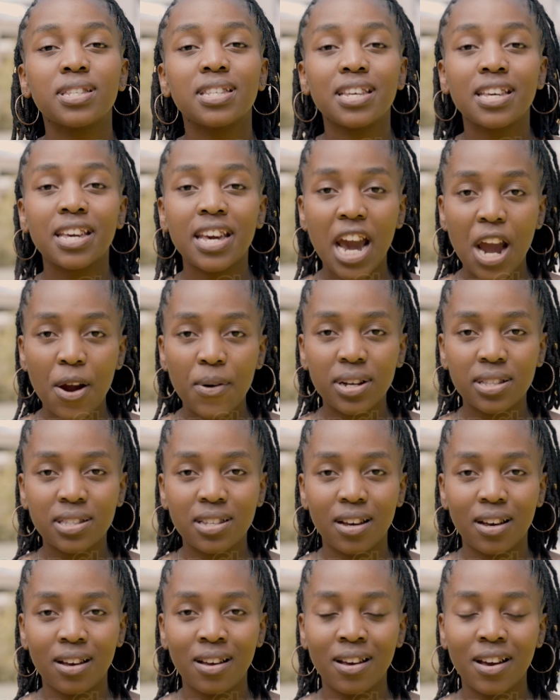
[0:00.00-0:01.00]
see
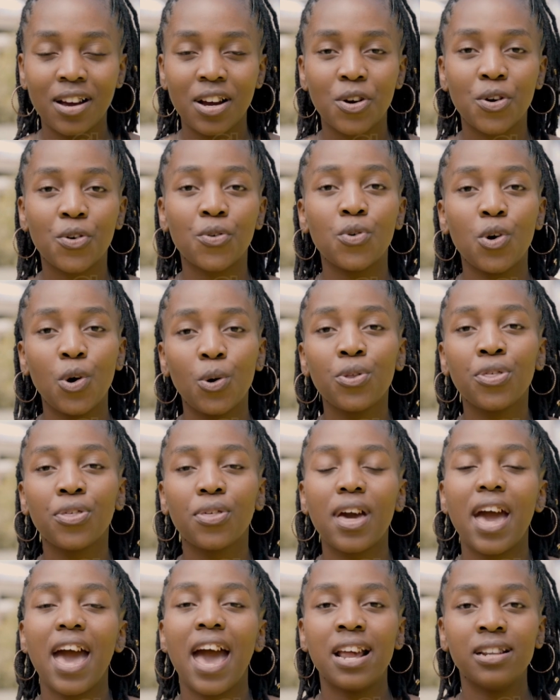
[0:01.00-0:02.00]
character, growth
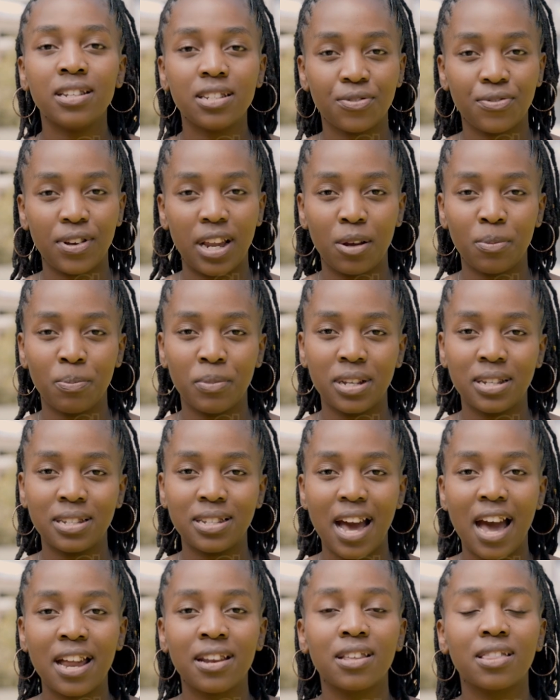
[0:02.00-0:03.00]
and
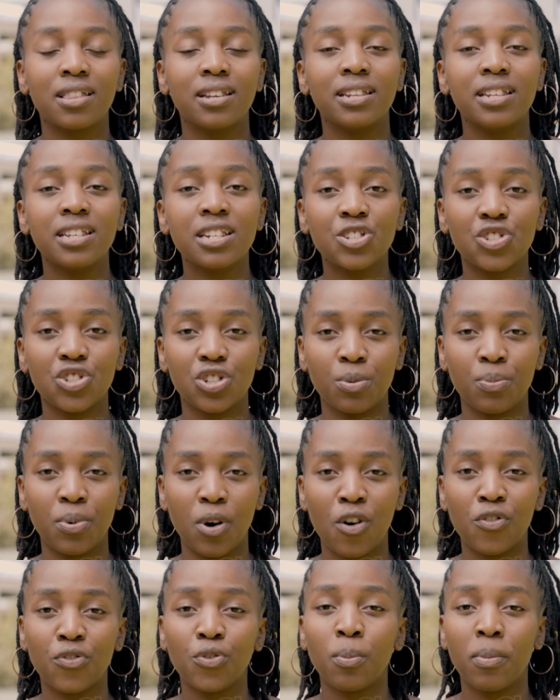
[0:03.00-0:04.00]
development under the leadership
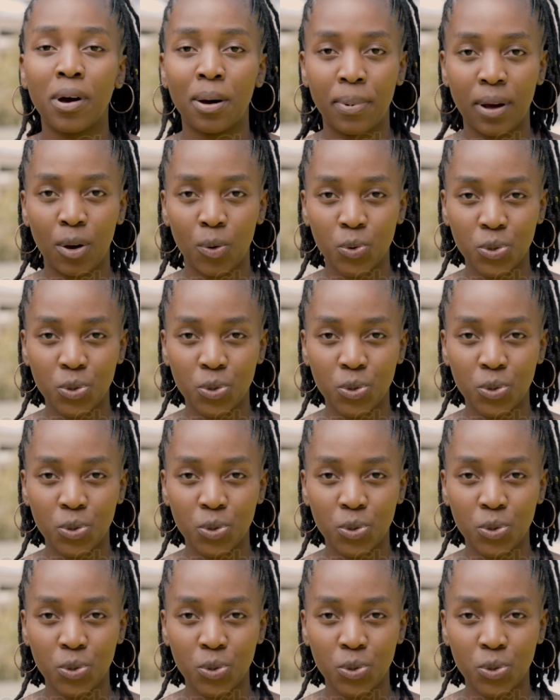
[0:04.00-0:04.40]
of Ubaba